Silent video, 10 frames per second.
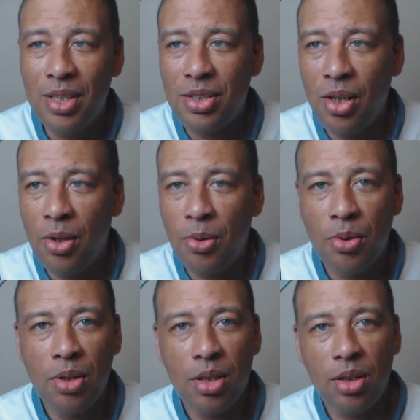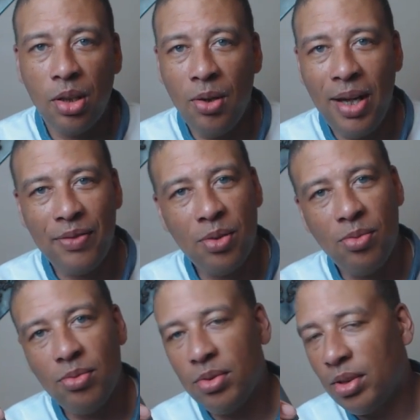so you don't have
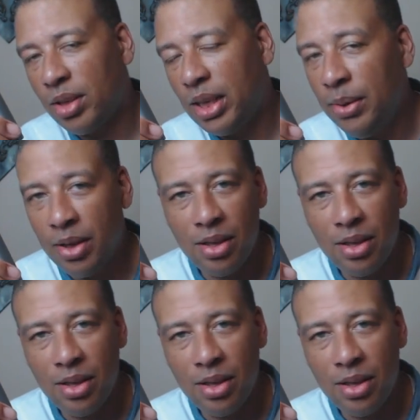to keep